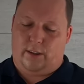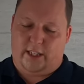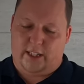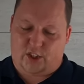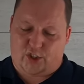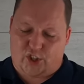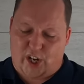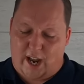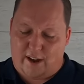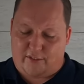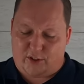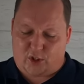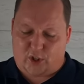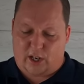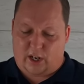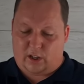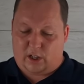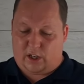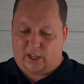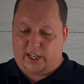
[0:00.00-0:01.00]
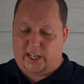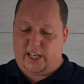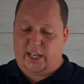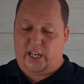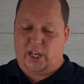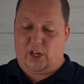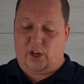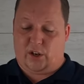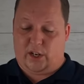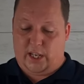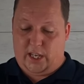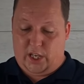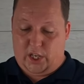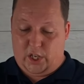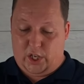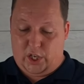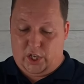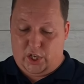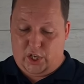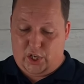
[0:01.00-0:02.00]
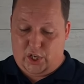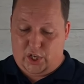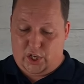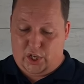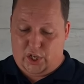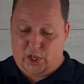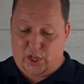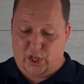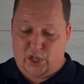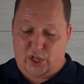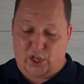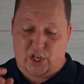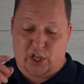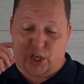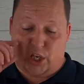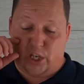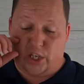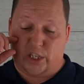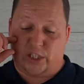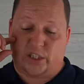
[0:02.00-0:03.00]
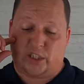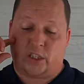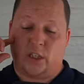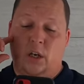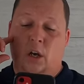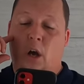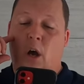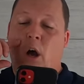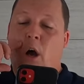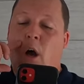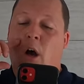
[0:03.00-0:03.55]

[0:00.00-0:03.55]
on this travel trailer here is